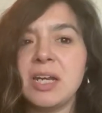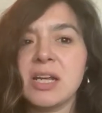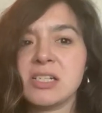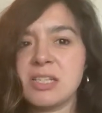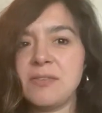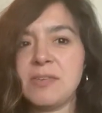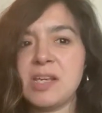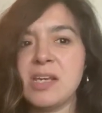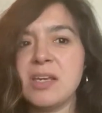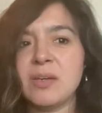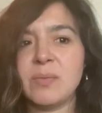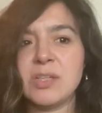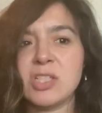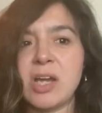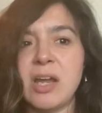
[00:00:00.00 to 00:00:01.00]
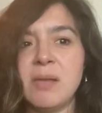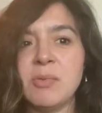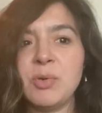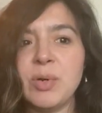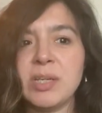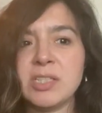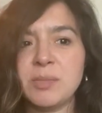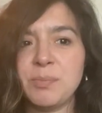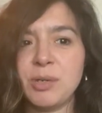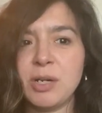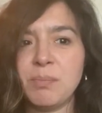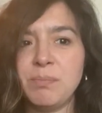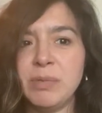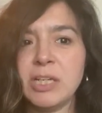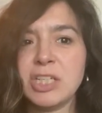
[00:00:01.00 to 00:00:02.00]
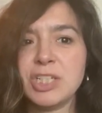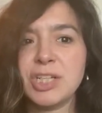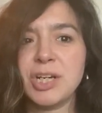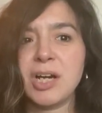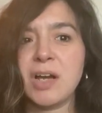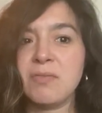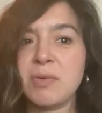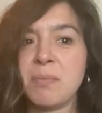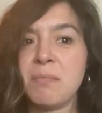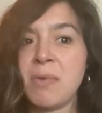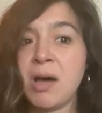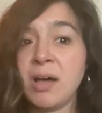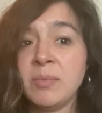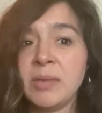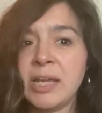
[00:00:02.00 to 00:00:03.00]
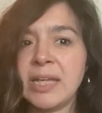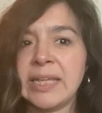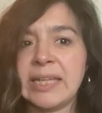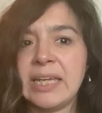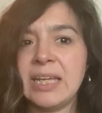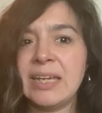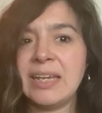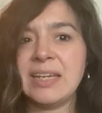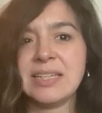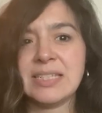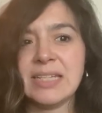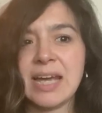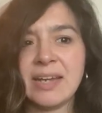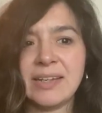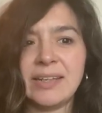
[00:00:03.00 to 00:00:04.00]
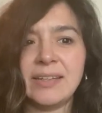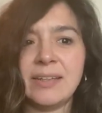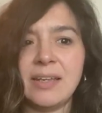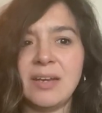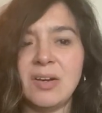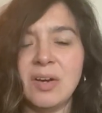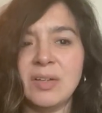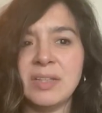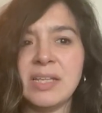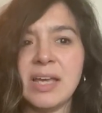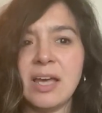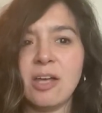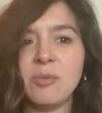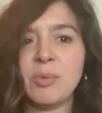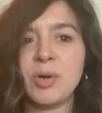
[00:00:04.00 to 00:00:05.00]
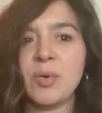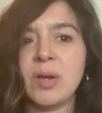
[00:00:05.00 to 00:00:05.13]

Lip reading: activity in which I am going to put a picture of a mom alien and a dad alien on the Elmo,